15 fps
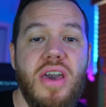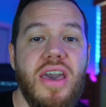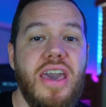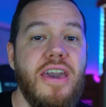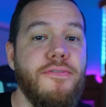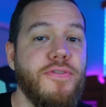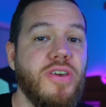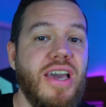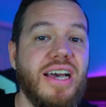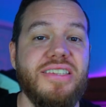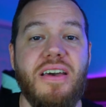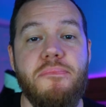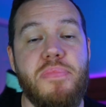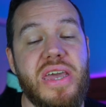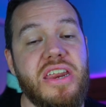If you guys
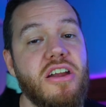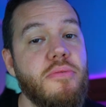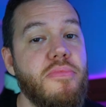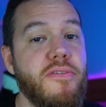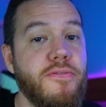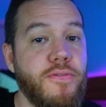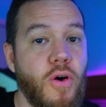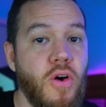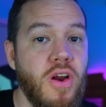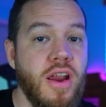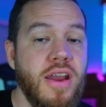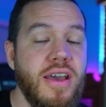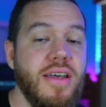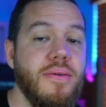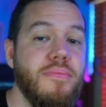have been here before,
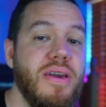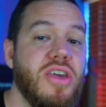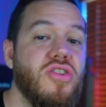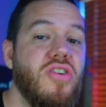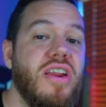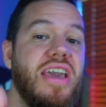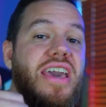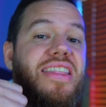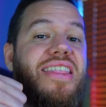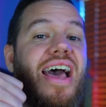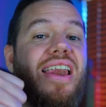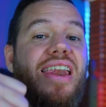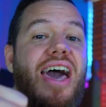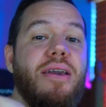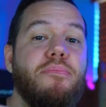make sure to hit that
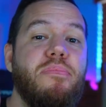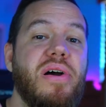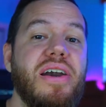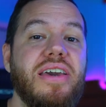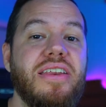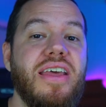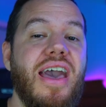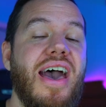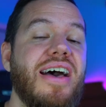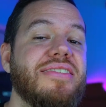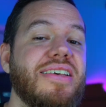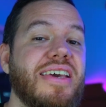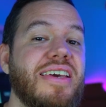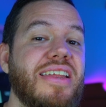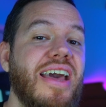like button, as
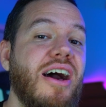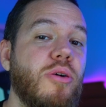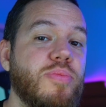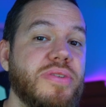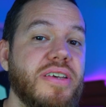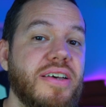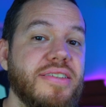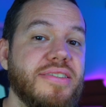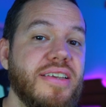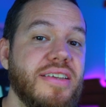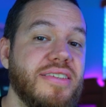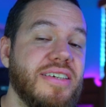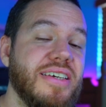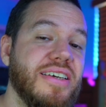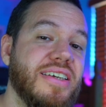it helps us
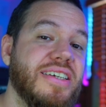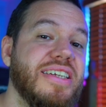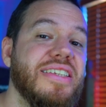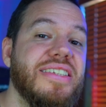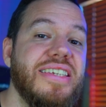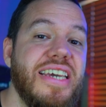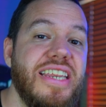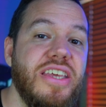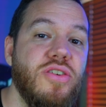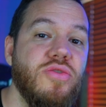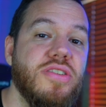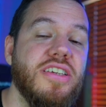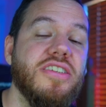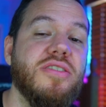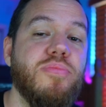to continue
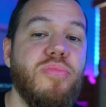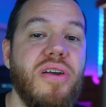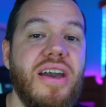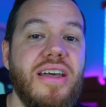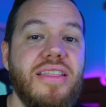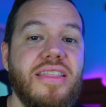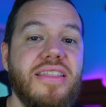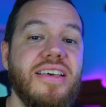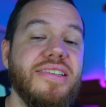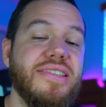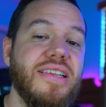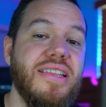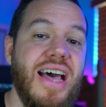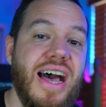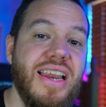to spread this
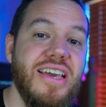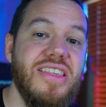knowledge